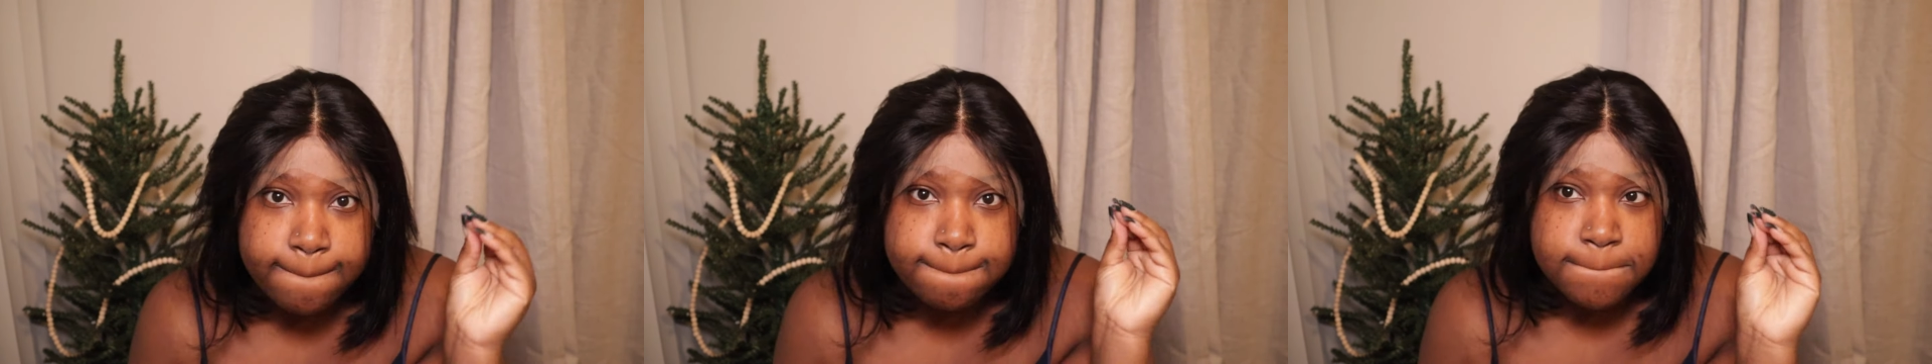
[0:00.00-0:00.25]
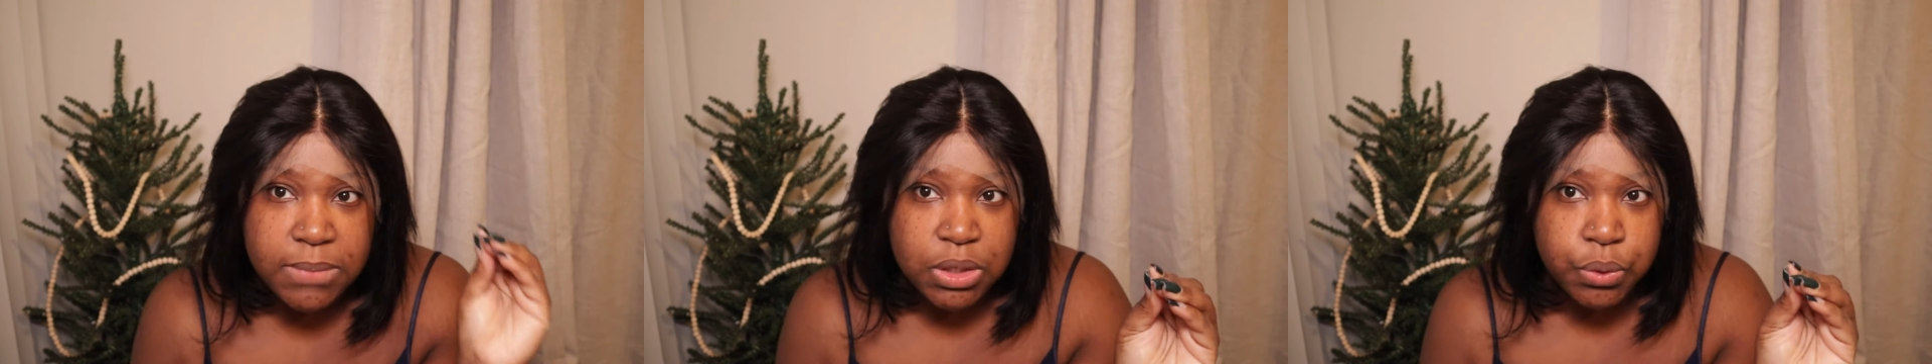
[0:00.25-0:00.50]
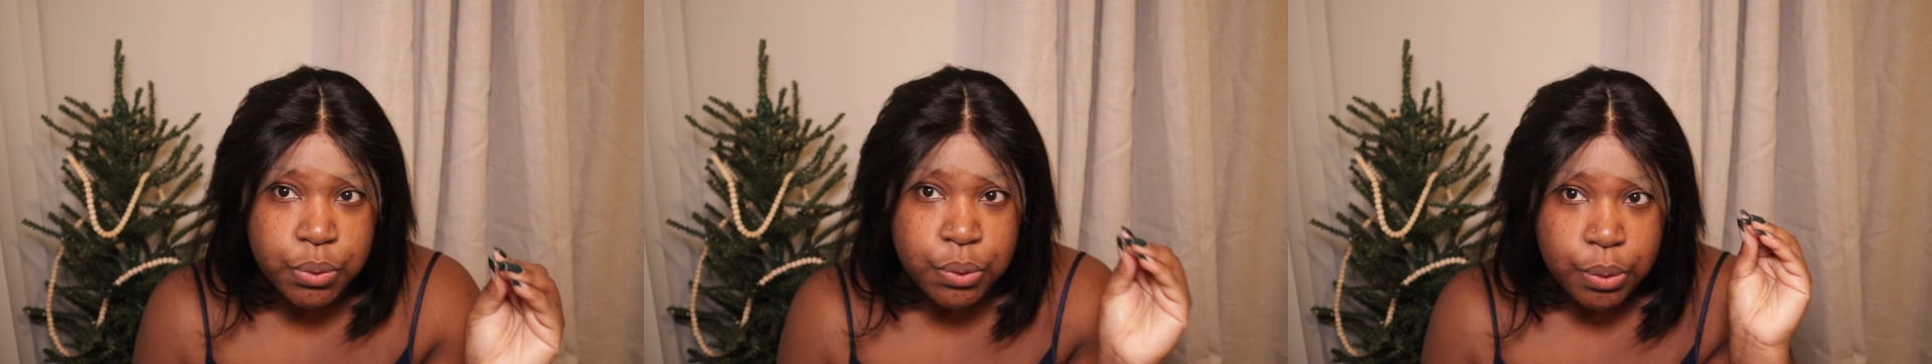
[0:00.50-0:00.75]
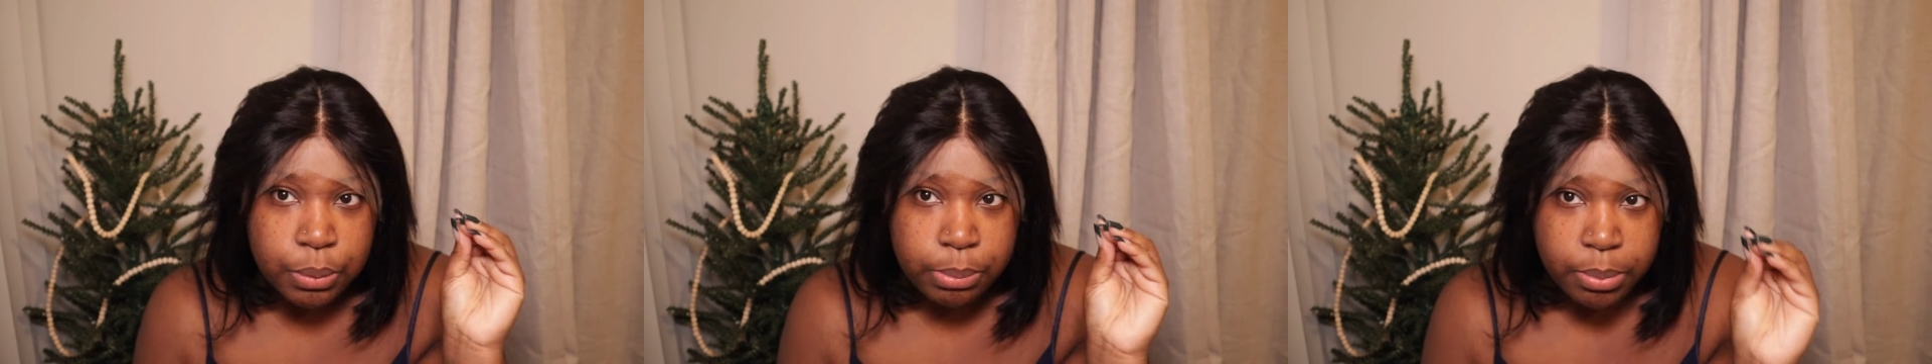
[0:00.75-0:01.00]
middle
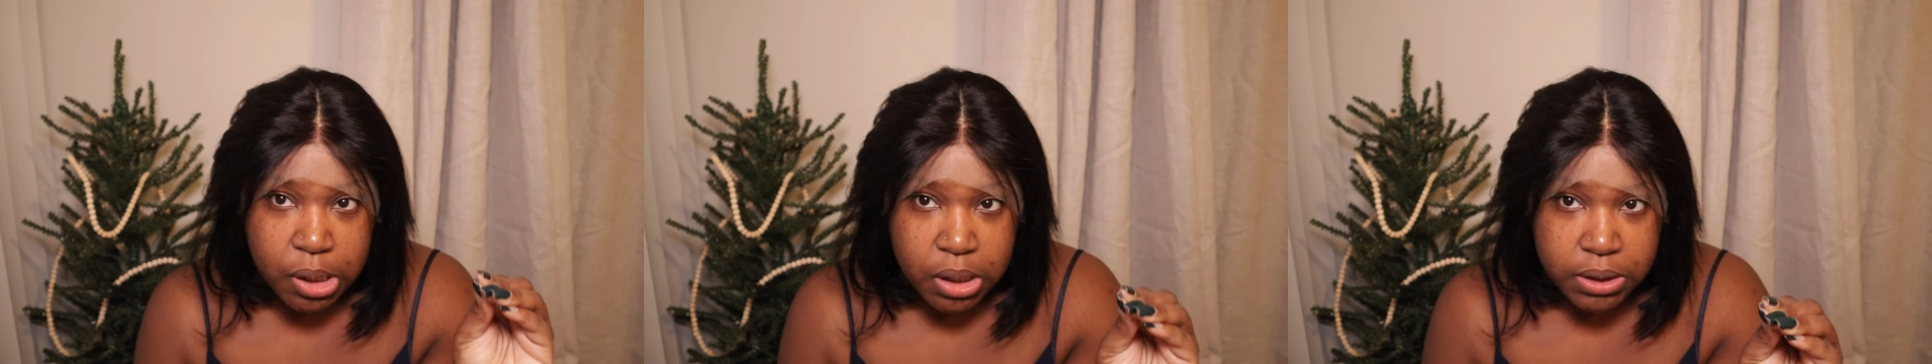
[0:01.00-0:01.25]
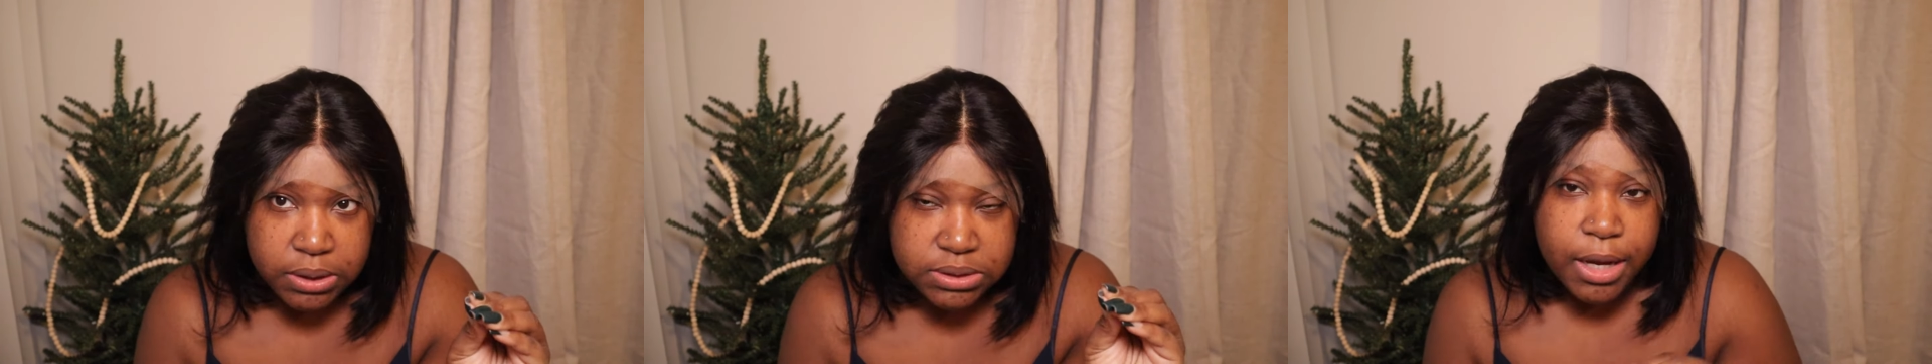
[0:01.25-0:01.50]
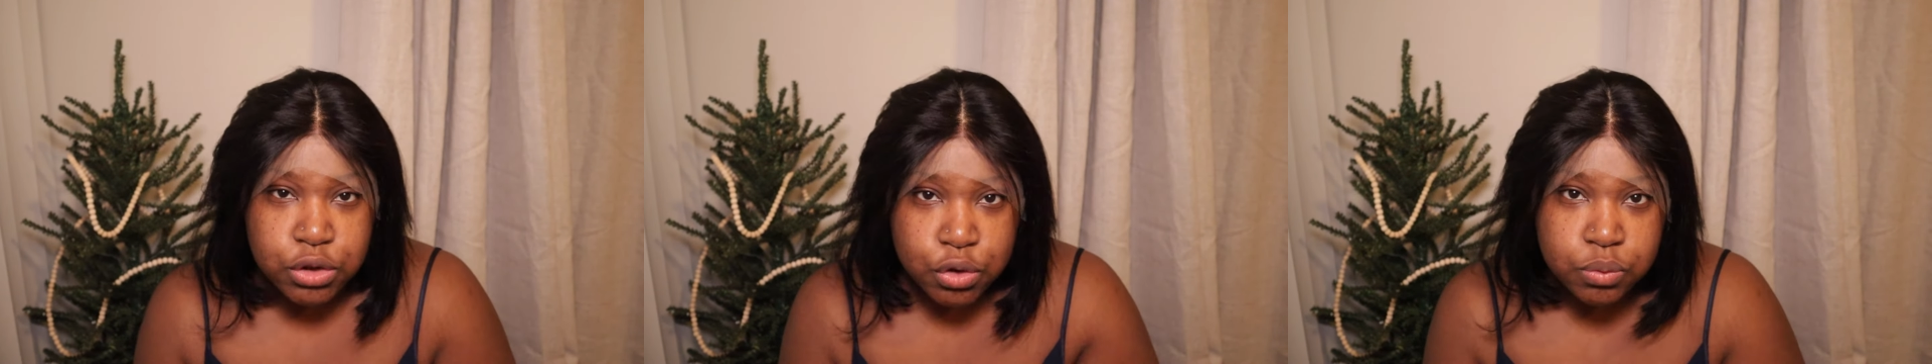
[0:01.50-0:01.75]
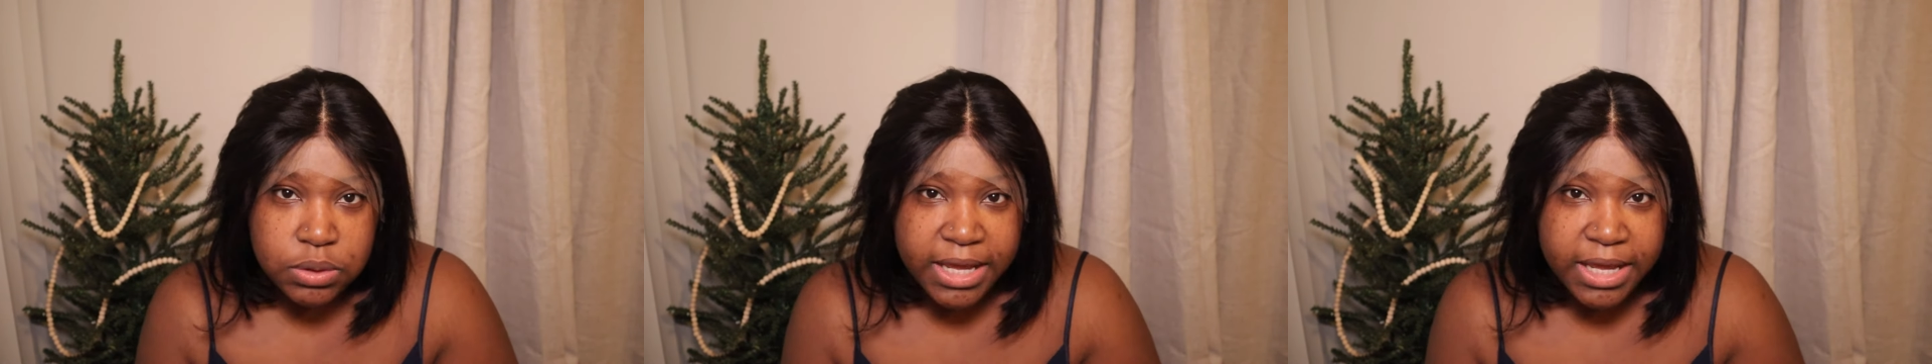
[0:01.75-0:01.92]
part. I don't